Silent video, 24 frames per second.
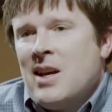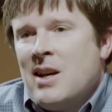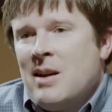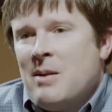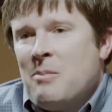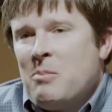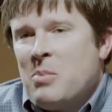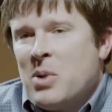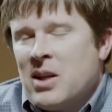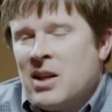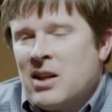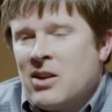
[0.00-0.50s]

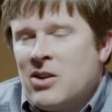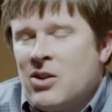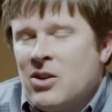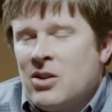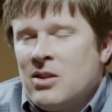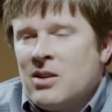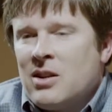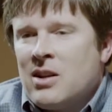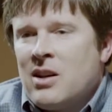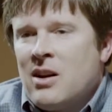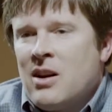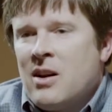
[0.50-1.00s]
But it
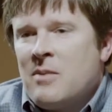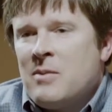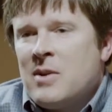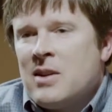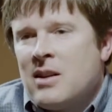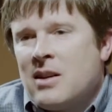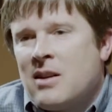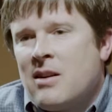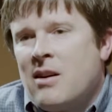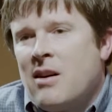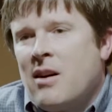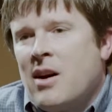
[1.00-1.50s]
couldn't come at
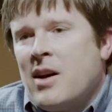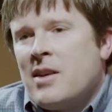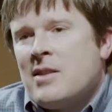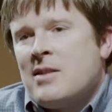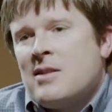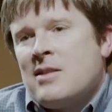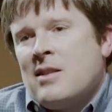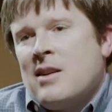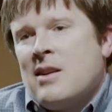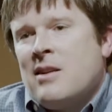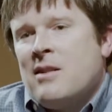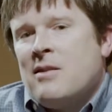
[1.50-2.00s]
the
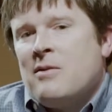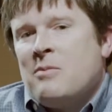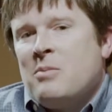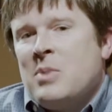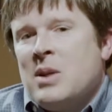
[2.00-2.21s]
cost of